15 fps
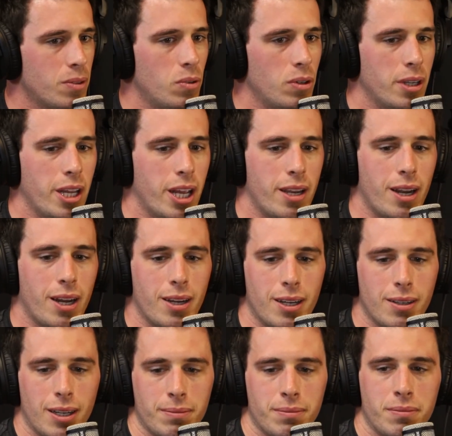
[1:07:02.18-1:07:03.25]
Well, and
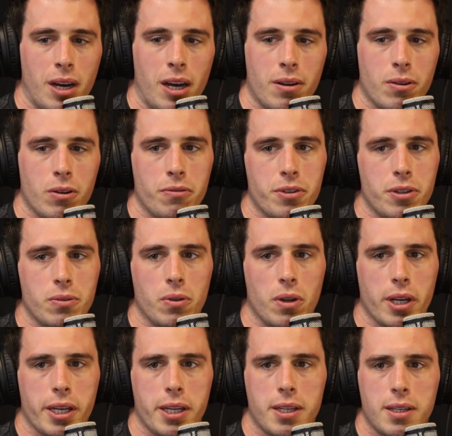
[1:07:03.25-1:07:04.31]
I don't know if you
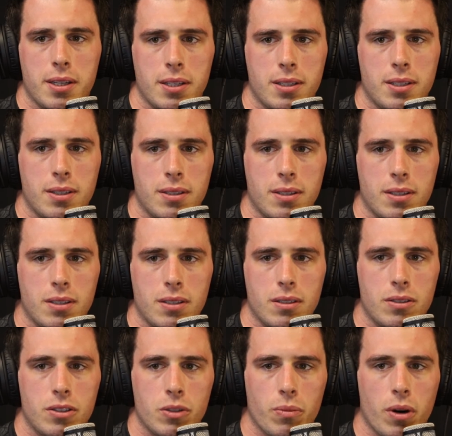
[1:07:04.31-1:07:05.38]
like
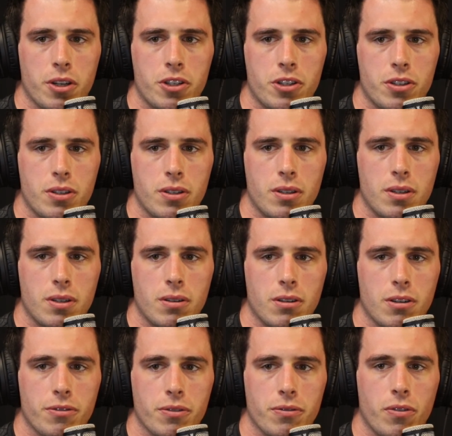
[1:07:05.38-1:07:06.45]
do much
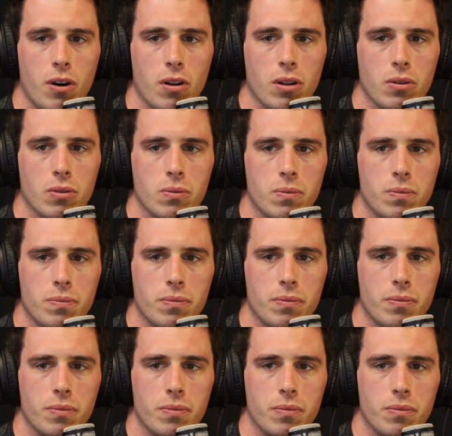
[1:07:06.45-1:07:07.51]
or if you follow
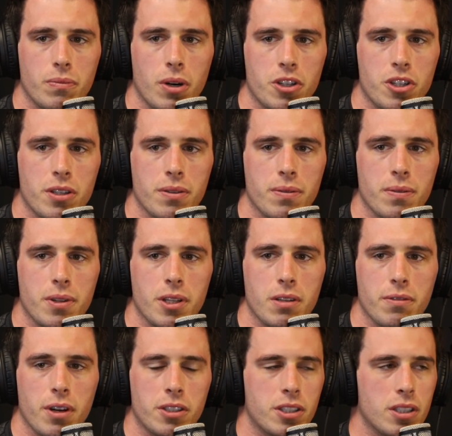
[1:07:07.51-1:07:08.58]
much in the
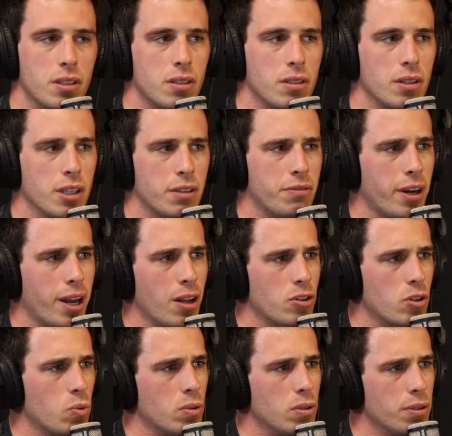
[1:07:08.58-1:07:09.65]
investing and like
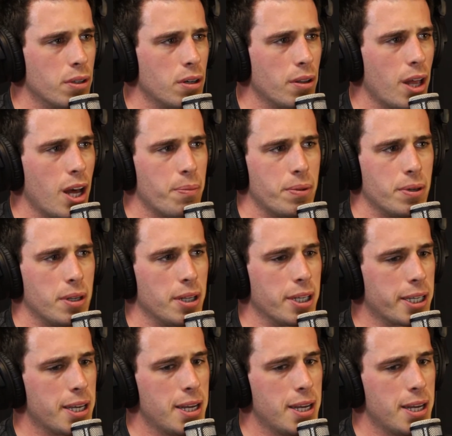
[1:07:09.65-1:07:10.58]
financial world and all that, but like